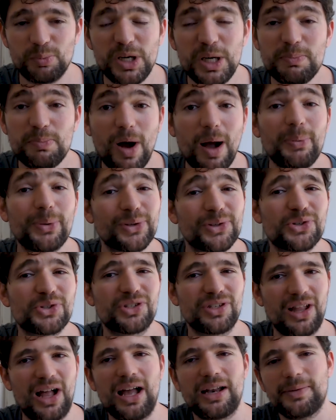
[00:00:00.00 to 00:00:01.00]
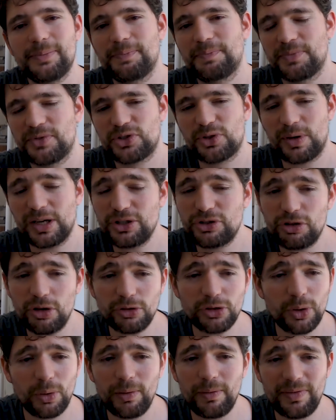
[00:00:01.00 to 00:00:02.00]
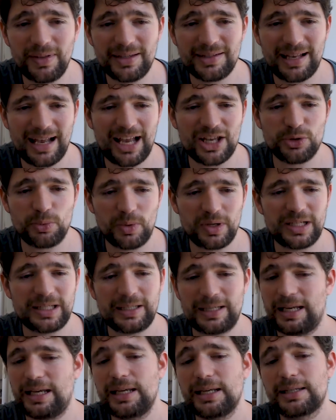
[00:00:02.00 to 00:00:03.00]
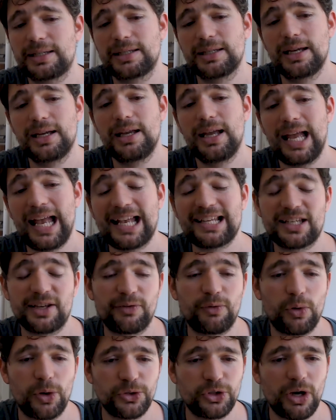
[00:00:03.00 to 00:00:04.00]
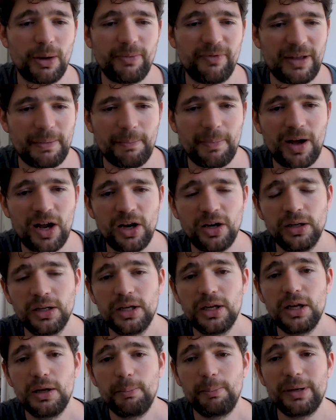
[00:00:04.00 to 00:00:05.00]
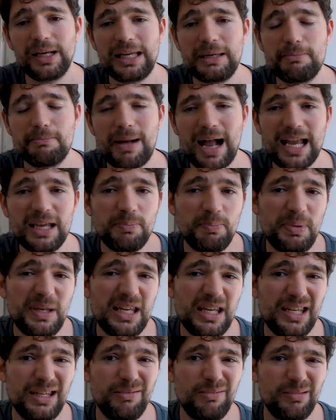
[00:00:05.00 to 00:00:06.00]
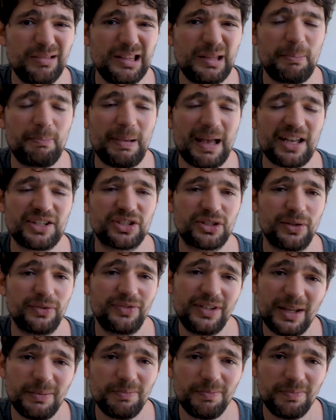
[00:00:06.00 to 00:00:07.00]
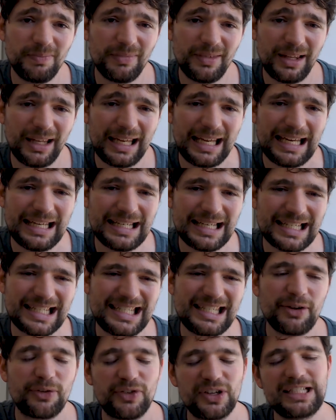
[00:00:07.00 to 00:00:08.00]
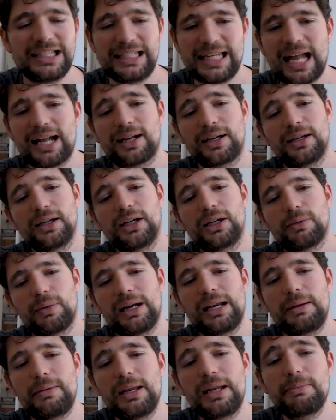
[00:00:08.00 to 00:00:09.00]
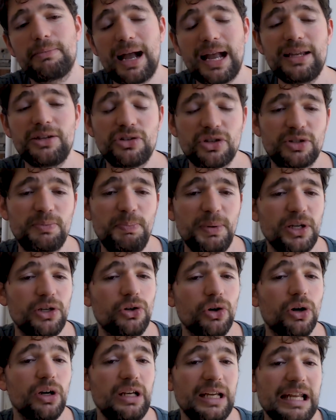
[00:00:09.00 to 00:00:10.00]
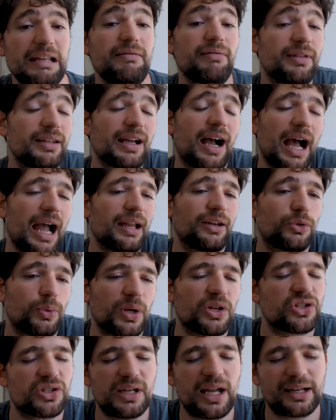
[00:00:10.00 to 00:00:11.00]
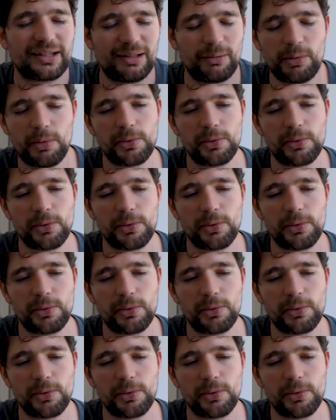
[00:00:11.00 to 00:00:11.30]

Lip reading: popular slot. So I don't know if this has what it takes as a 4-drop vampire, but it might be the best of them in a different deck, right? It might just be good in the Eye Twitch deck that we